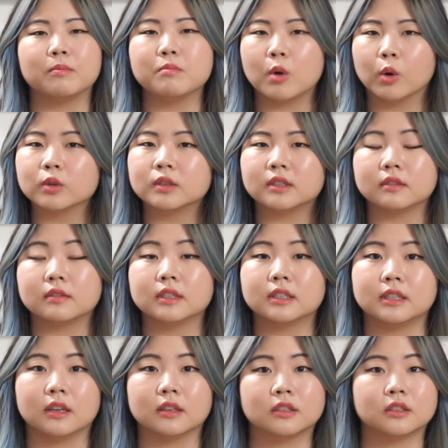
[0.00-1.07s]
Most of the
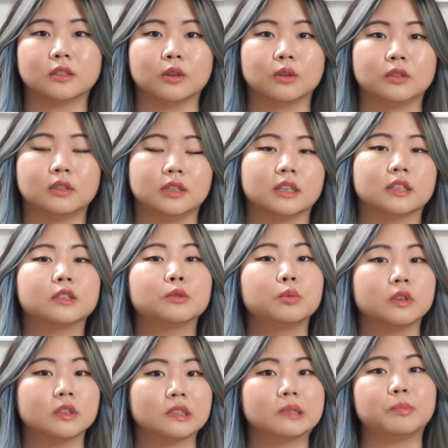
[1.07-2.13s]
sales associates
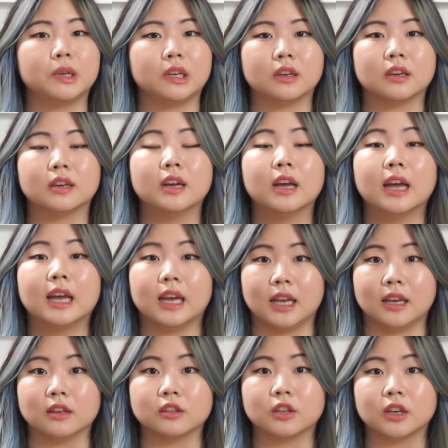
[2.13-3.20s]
will speak
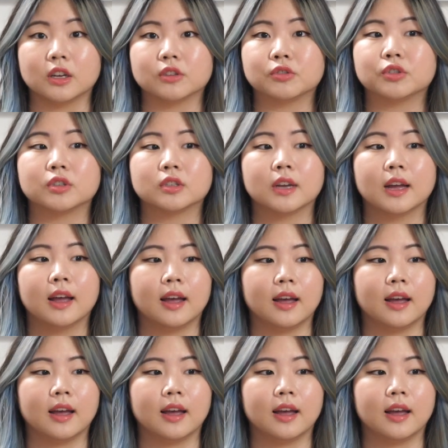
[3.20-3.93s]
English,